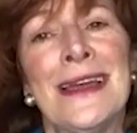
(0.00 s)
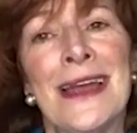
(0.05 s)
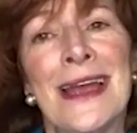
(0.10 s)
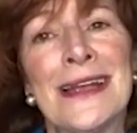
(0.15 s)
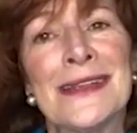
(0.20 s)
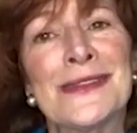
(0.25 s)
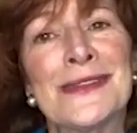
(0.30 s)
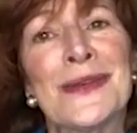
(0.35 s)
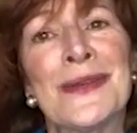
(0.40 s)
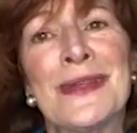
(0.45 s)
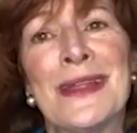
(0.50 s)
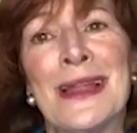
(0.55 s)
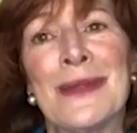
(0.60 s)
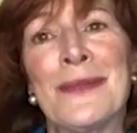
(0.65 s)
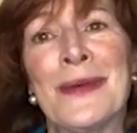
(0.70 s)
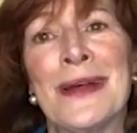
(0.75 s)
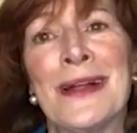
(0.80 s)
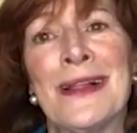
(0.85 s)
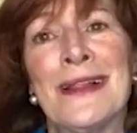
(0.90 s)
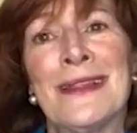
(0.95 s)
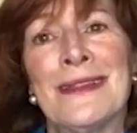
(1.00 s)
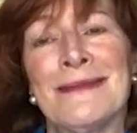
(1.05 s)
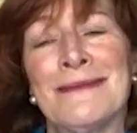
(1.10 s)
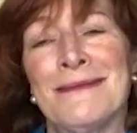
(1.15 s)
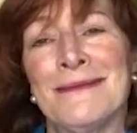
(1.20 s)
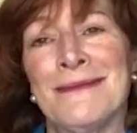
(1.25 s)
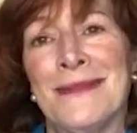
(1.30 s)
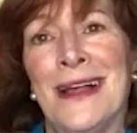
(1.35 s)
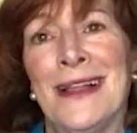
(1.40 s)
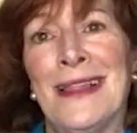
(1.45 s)
And so that I'm
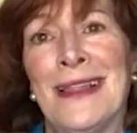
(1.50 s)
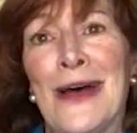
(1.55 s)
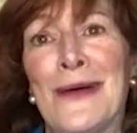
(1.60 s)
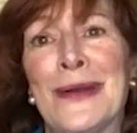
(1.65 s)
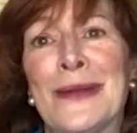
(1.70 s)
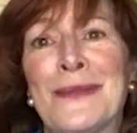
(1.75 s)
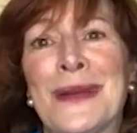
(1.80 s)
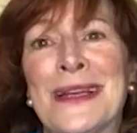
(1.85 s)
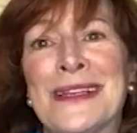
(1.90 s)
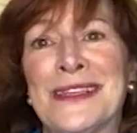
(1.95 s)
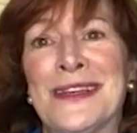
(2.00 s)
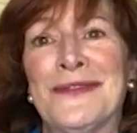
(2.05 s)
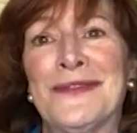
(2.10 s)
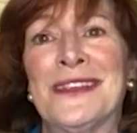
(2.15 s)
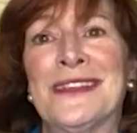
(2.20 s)
allowing myself